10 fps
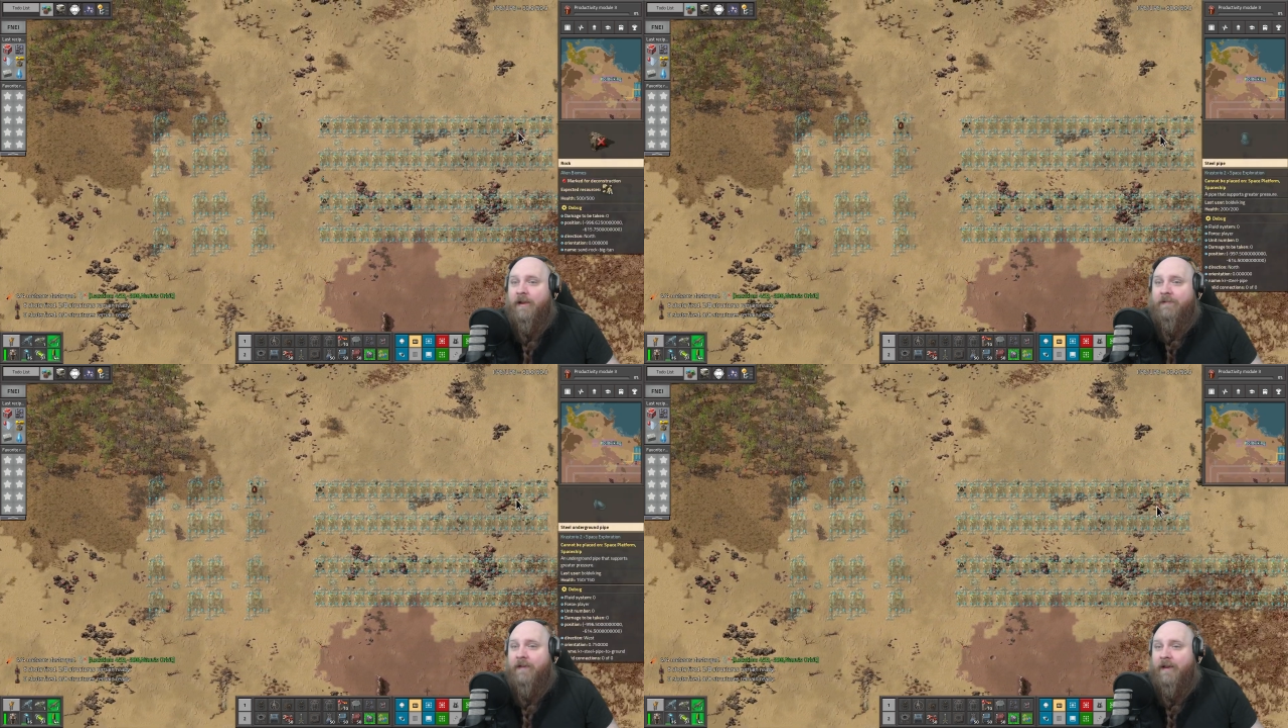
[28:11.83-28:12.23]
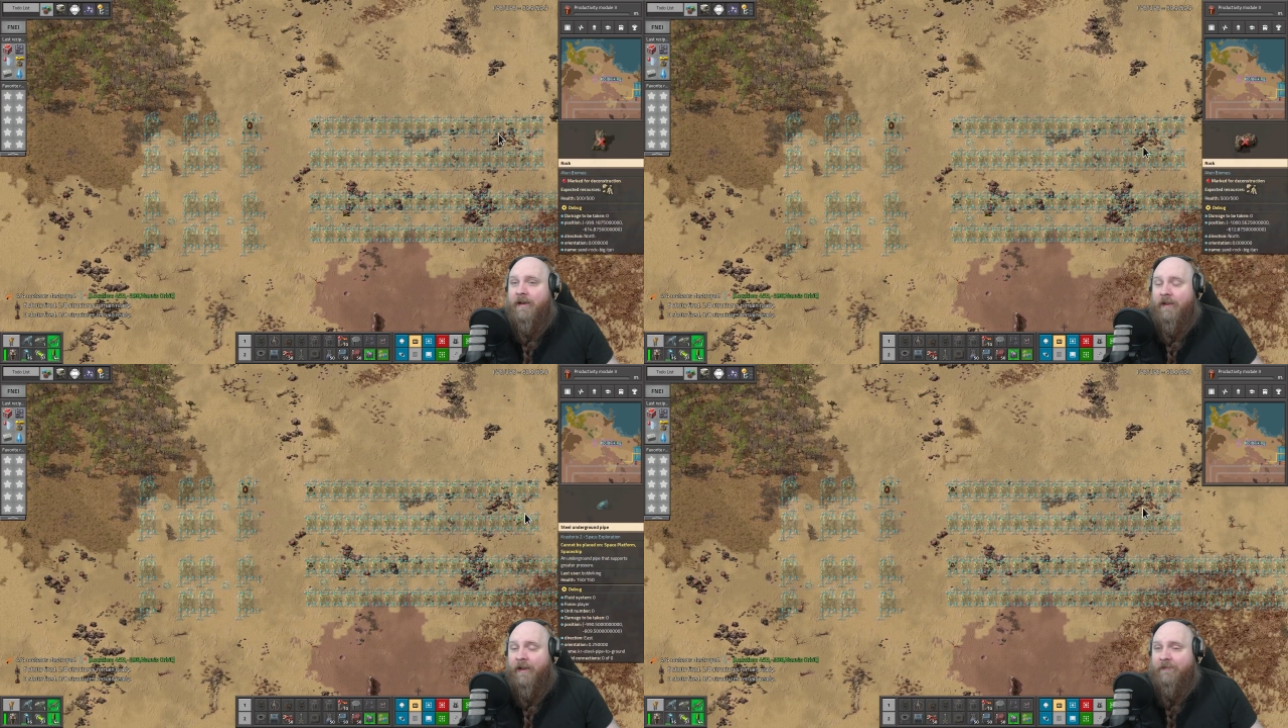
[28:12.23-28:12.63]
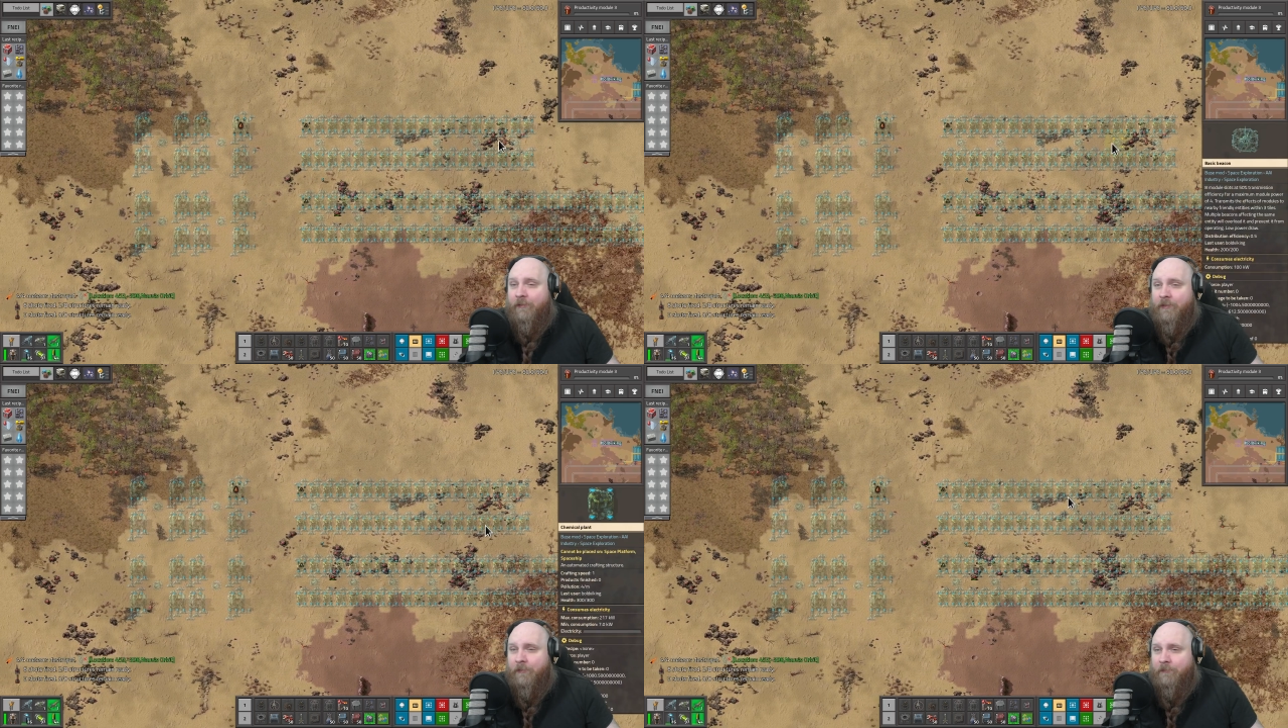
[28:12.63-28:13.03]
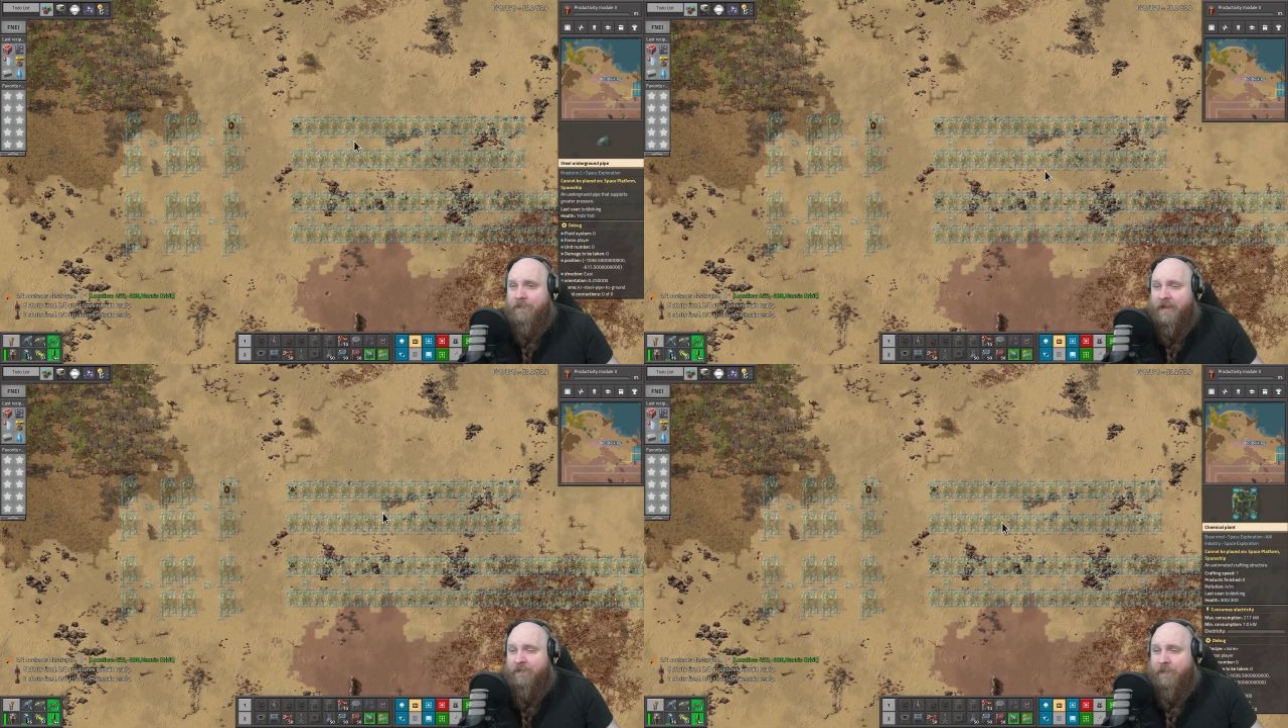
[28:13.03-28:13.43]
The light oil
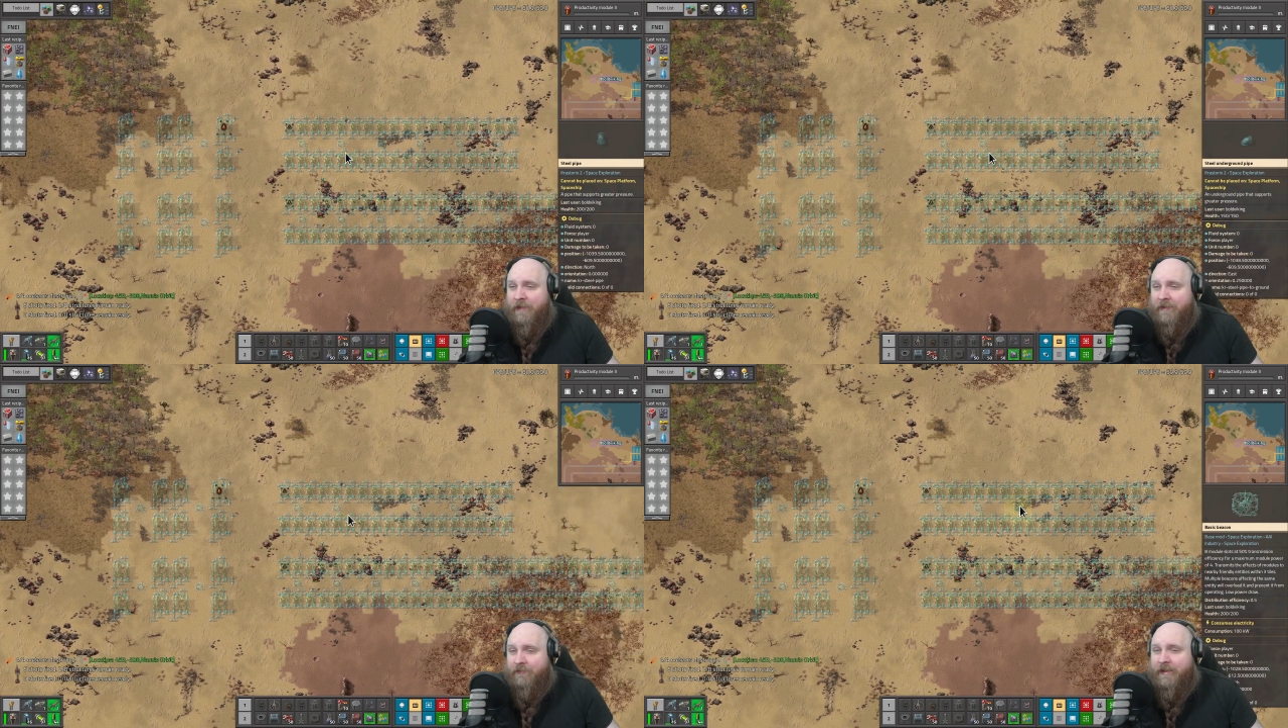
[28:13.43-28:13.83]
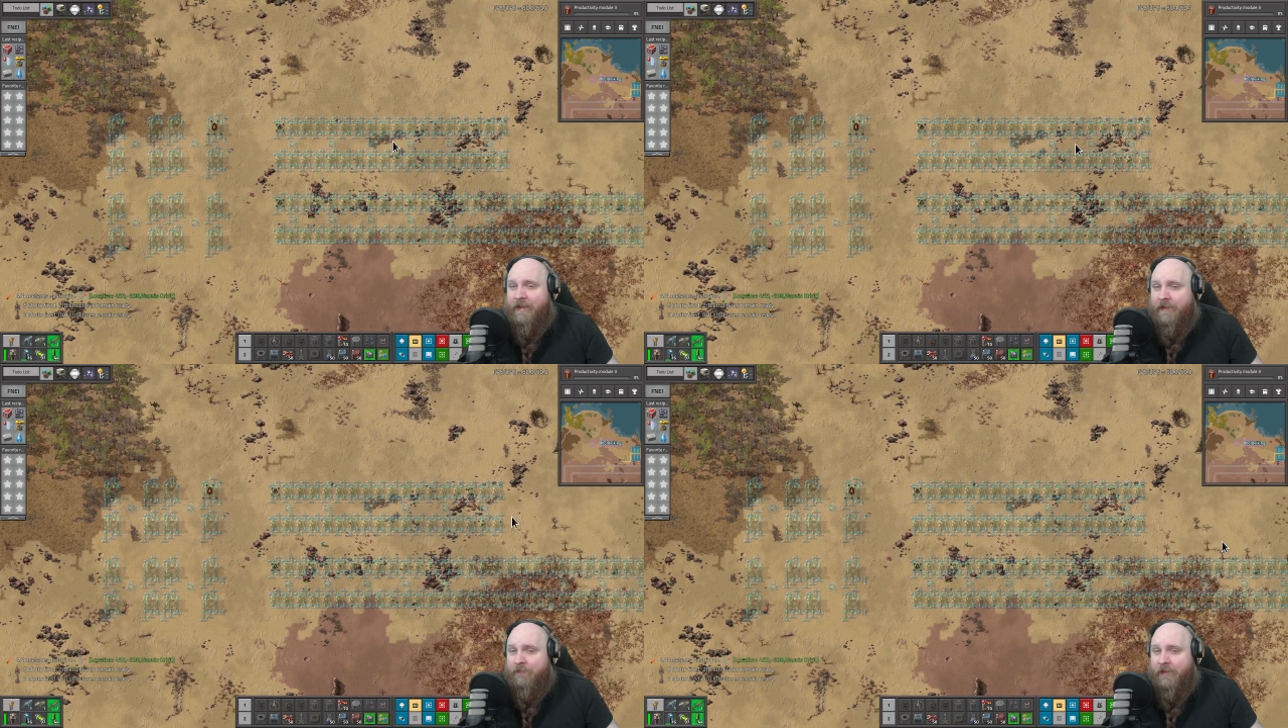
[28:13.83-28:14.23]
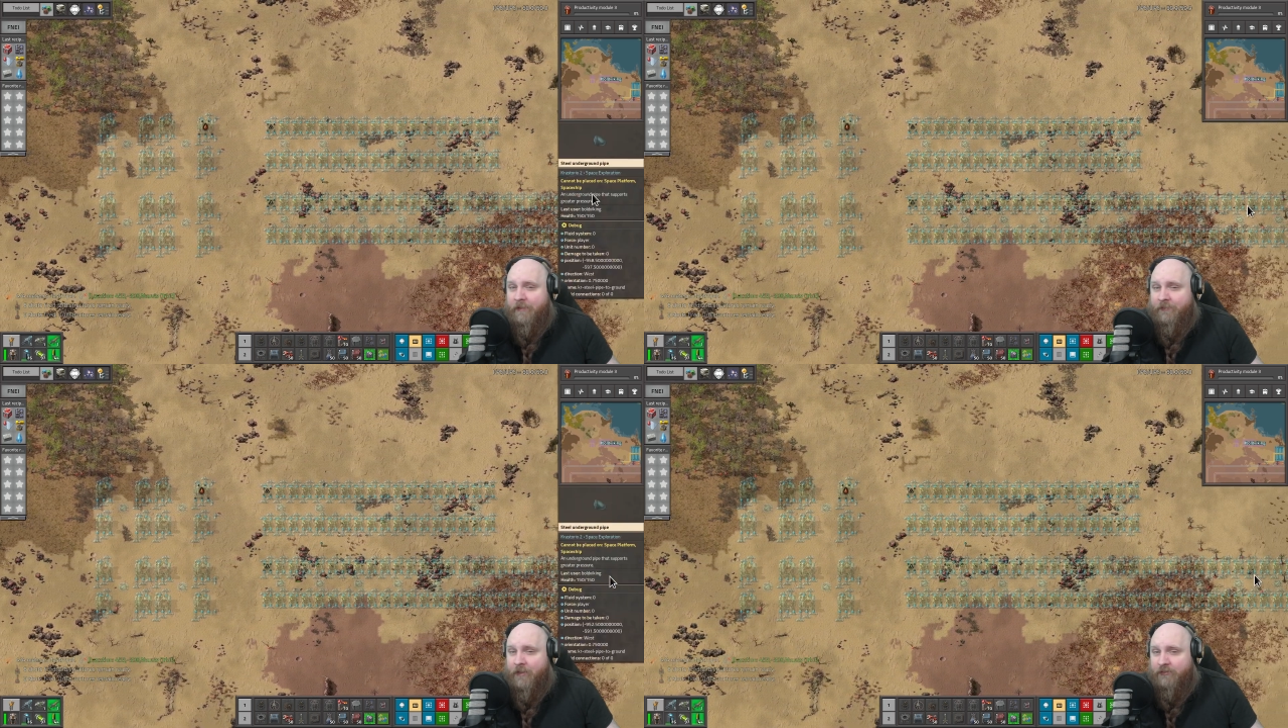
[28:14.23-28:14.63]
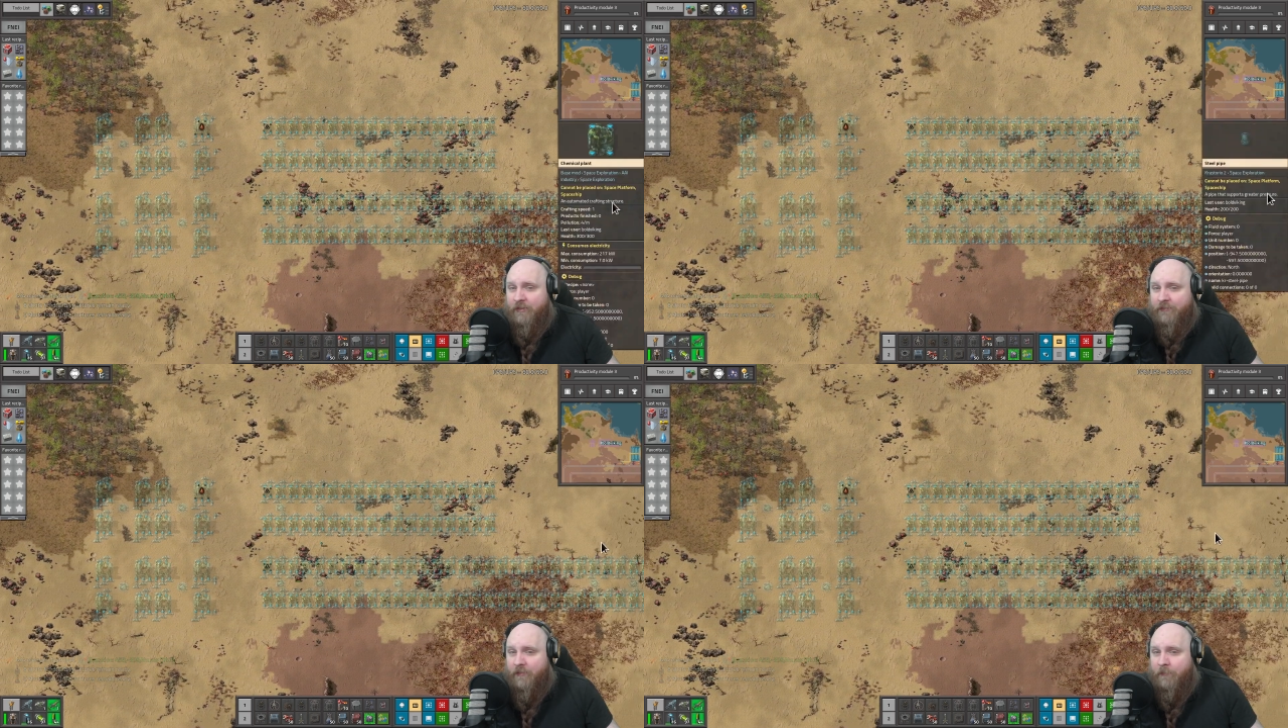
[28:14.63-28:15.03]
that's being made over here, we're going to flush it
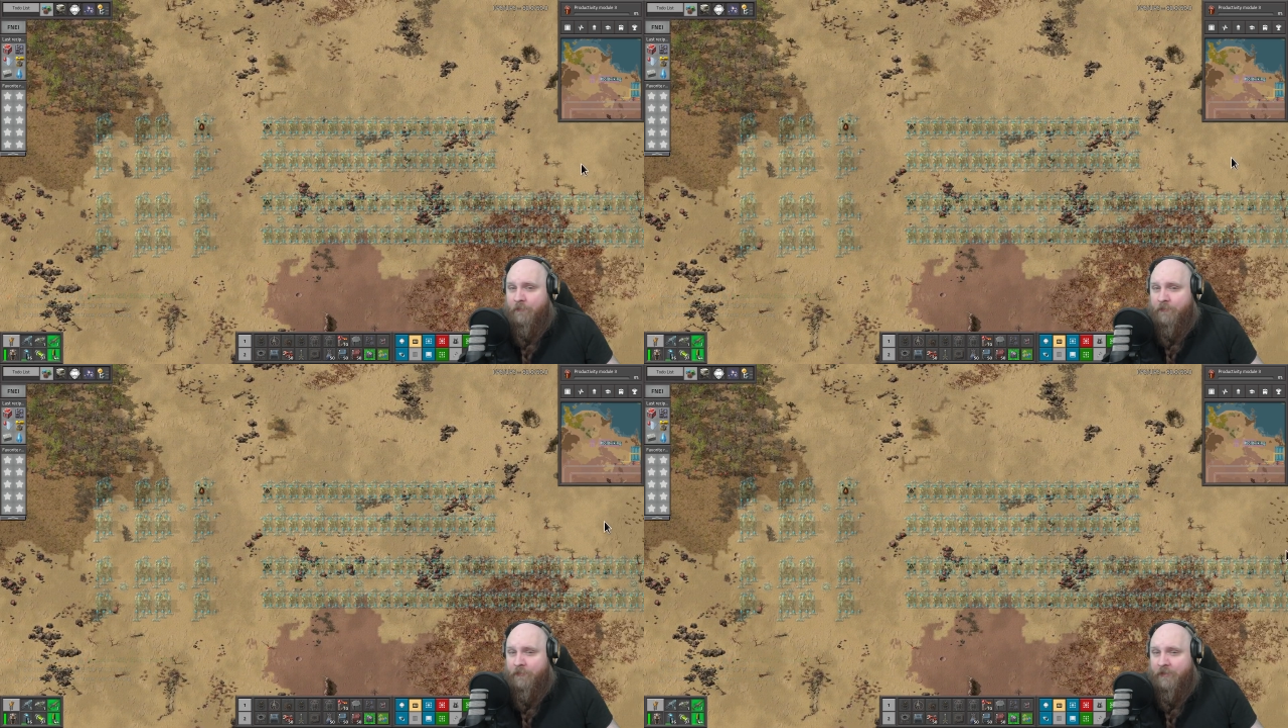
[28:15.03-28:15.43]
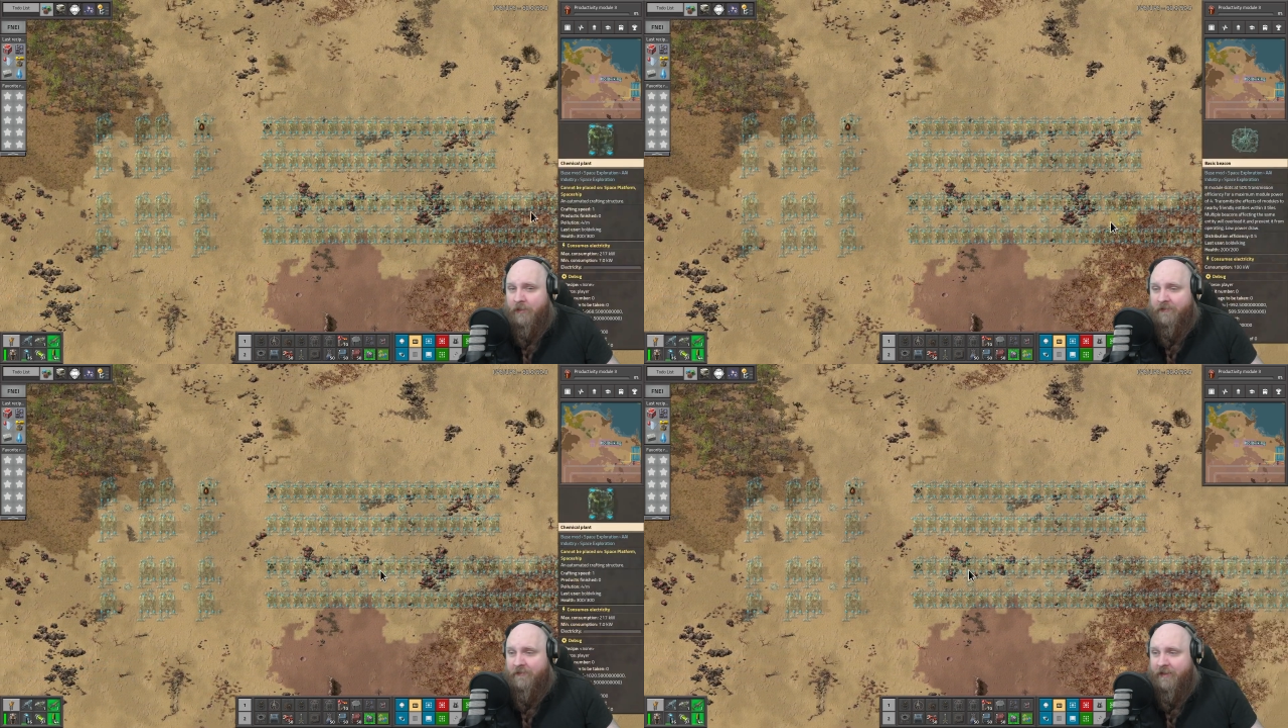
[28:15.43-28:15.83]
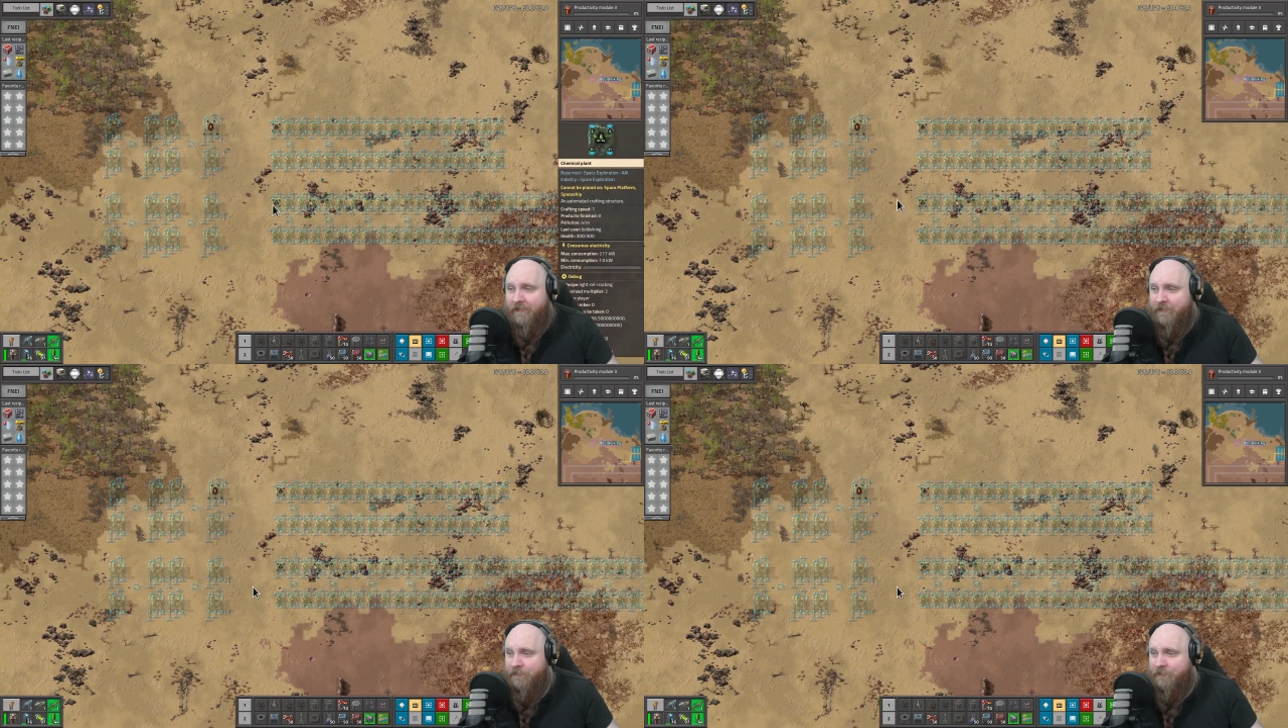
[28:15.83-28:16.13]
from the other side.